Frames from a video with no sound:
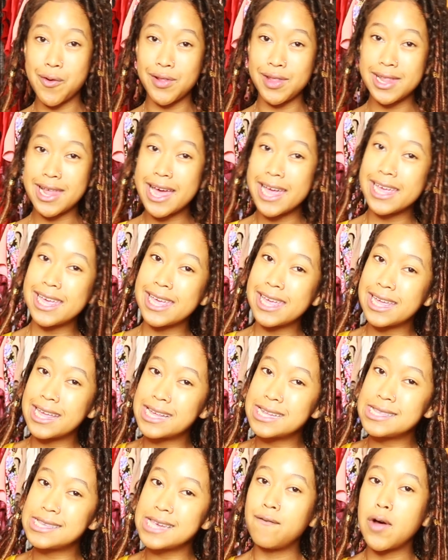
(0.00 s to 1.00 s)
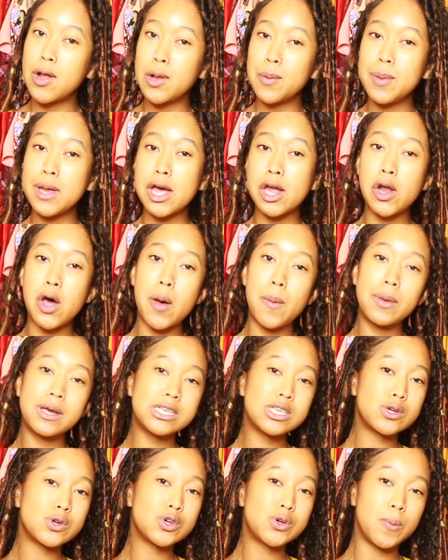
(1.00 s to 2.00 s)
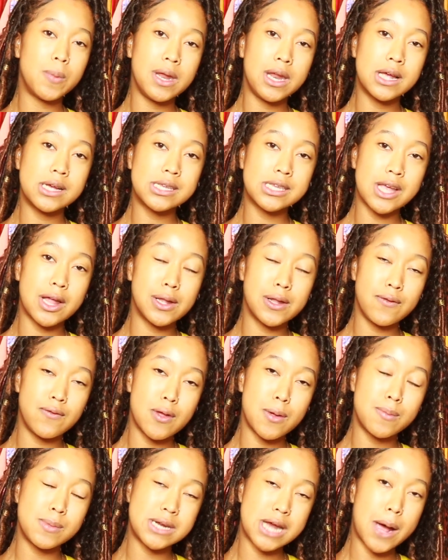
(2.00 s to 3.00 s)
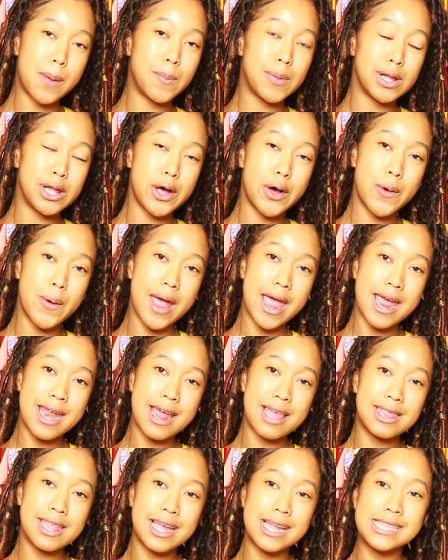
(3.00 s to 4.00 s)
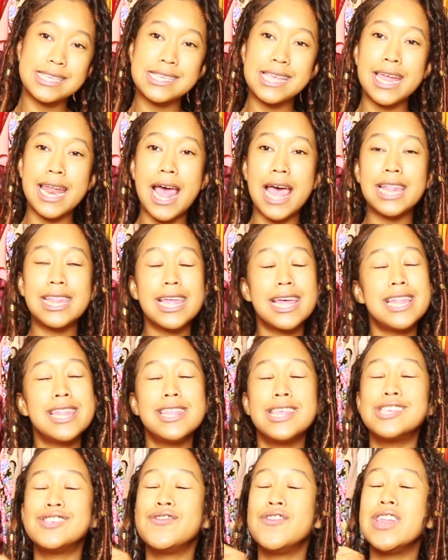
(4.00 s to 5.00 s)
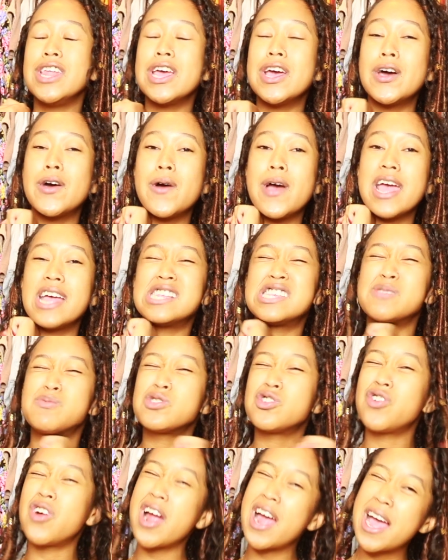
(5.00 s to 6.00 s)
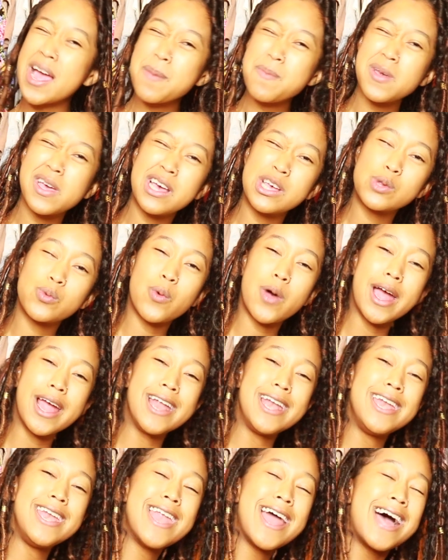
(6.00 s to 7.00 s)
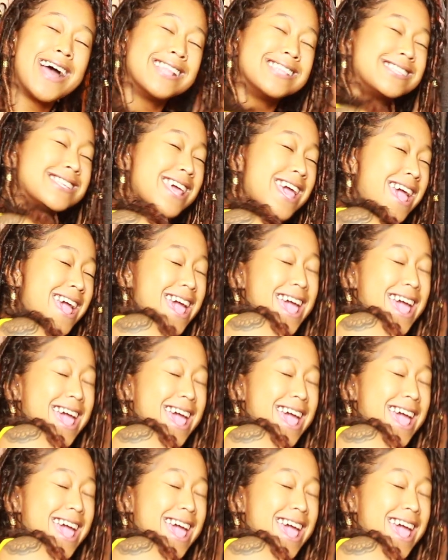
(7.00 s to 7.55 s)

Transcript: like it. Follow me on all my social medias. I'll leave them down below and at the end of this video, and subscribe because why not?